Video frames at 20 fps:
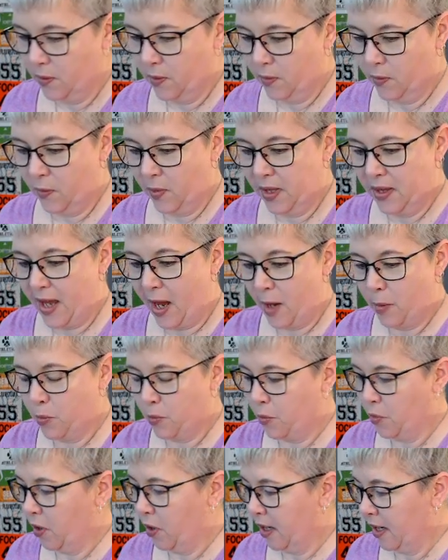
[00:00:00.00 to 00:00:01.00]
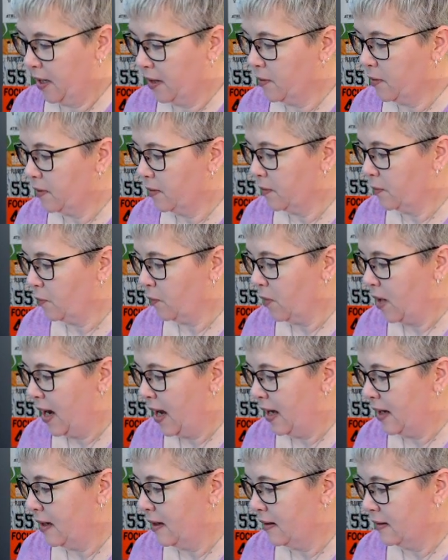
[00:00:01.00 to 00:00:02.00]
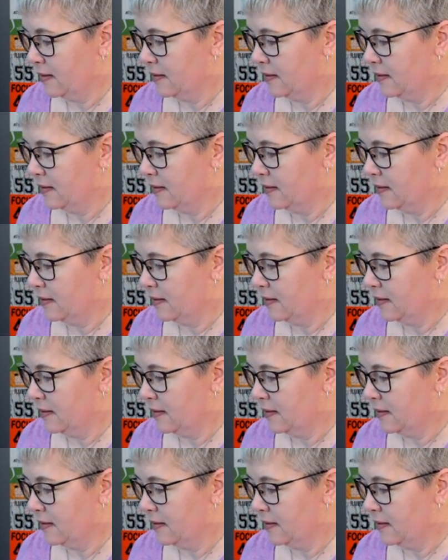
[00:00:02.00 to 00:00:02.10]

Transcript: with that brick red.